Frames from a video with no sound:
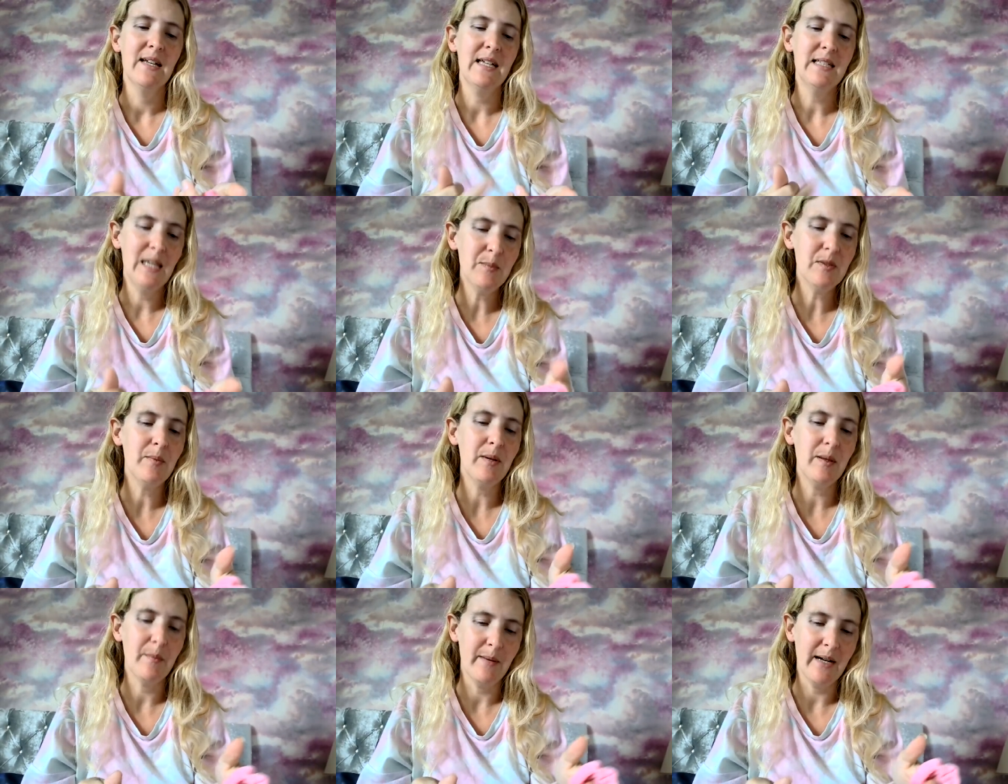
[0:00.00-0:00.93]
He seems a
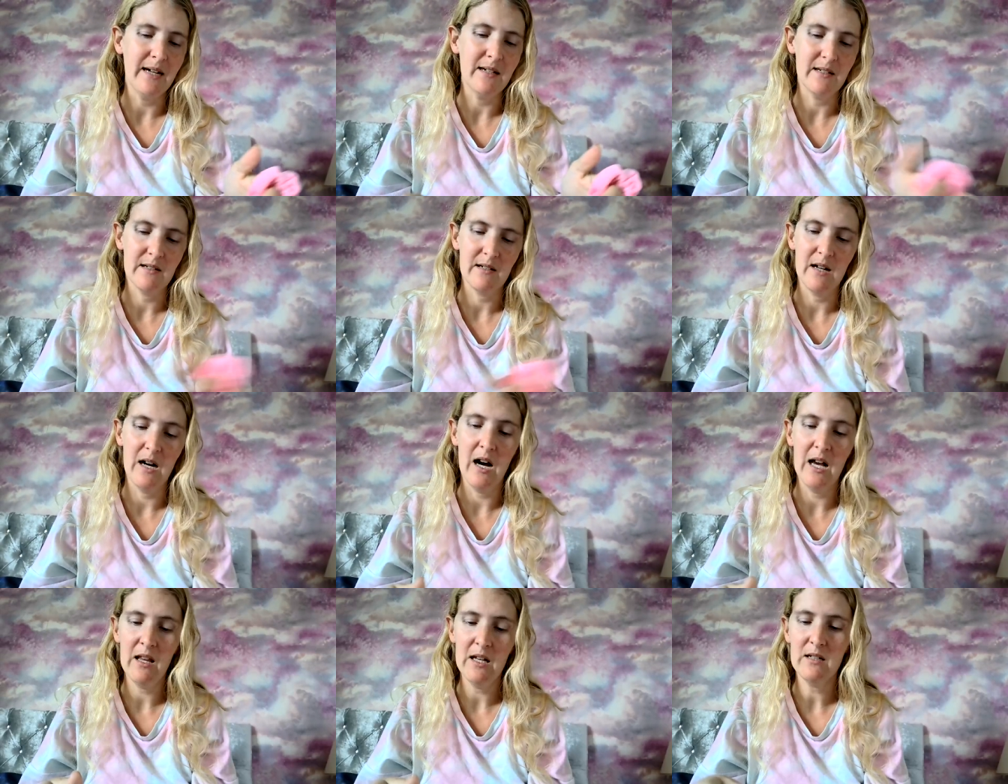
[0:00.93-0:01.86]
bit mad. I,
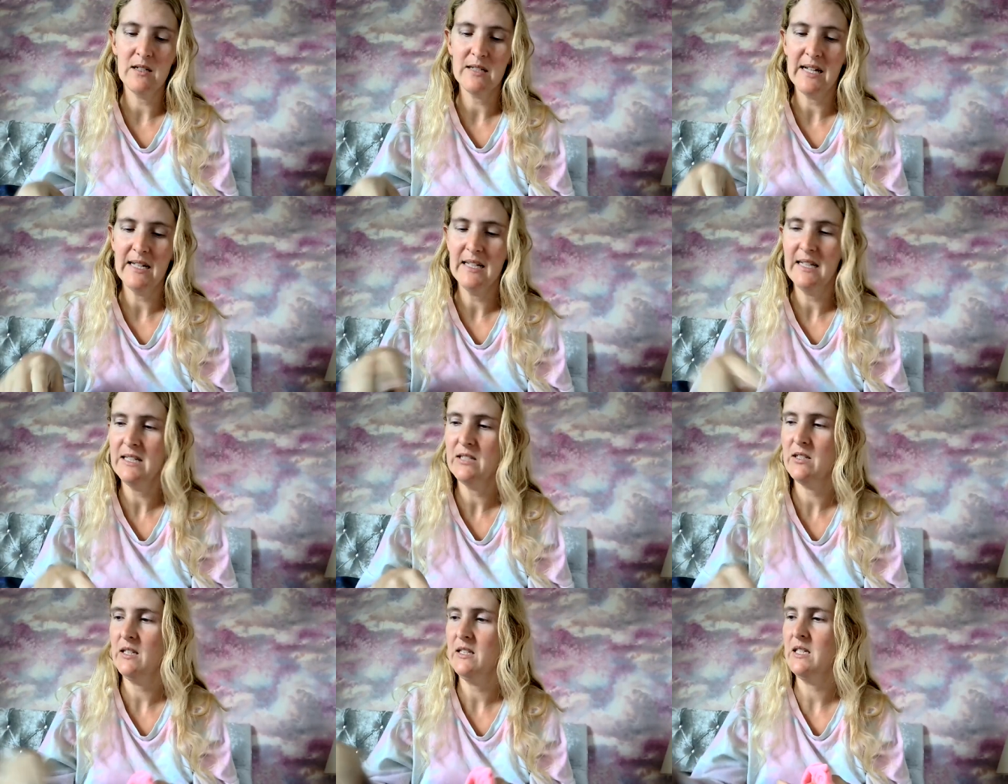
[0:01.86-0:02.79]
I like R. Kelly.
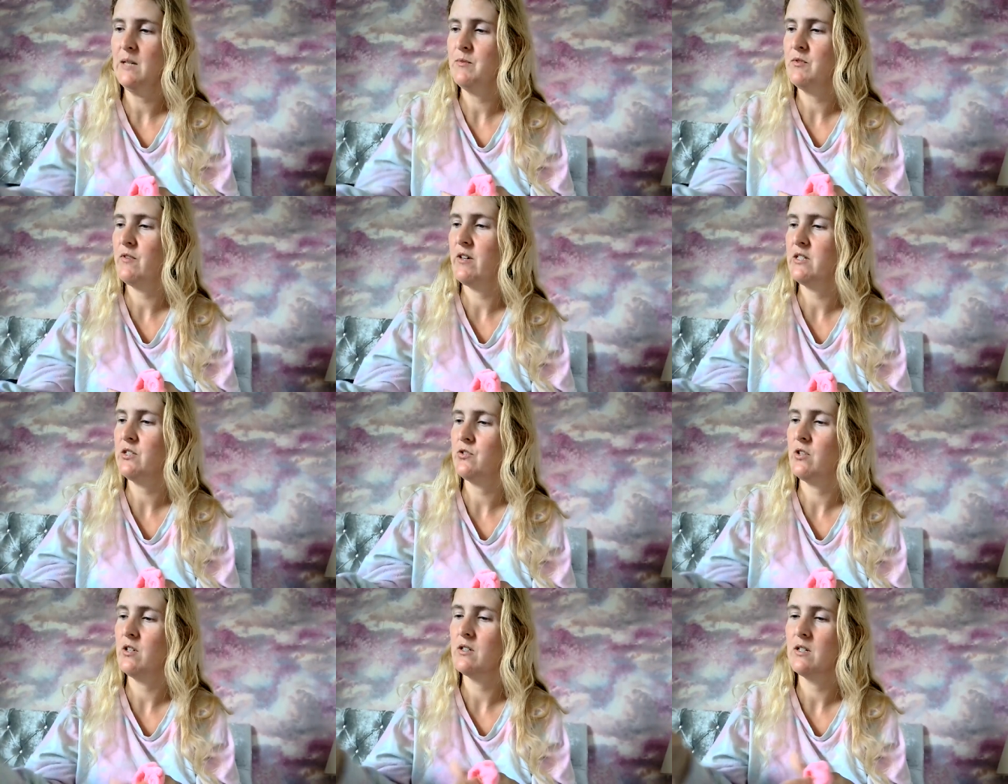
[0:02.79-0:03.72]
He's he seemed very
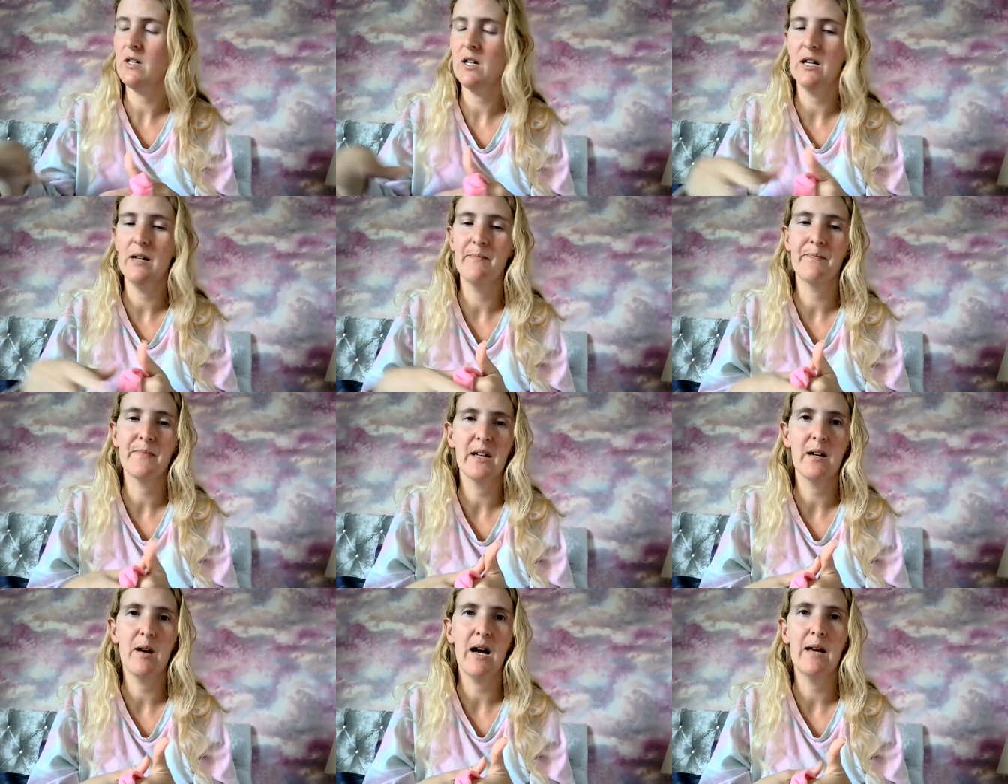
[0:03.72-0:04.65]
strong. Um,
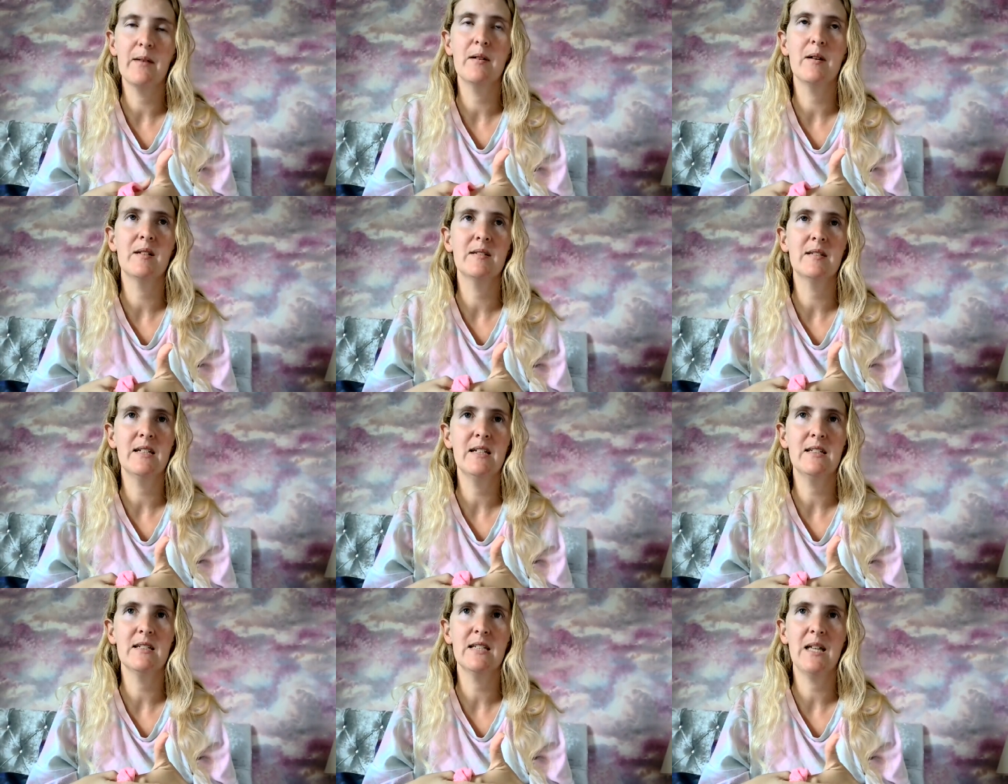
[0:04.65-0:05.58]
and and
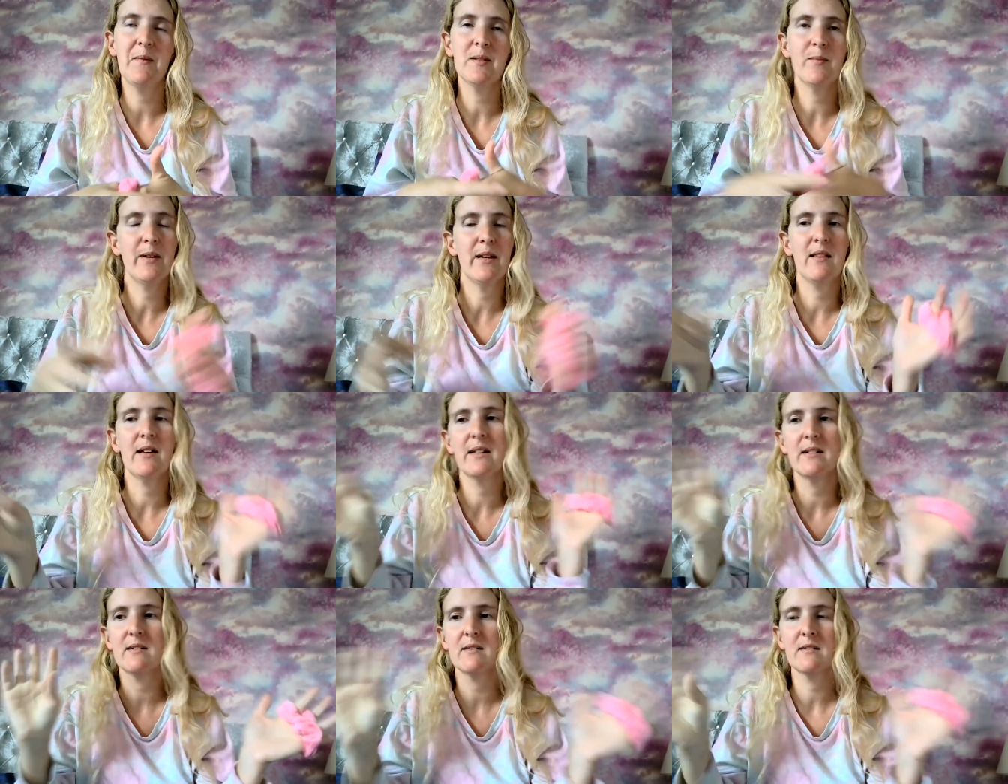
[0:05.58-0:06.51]
Diddy just seems a bit like,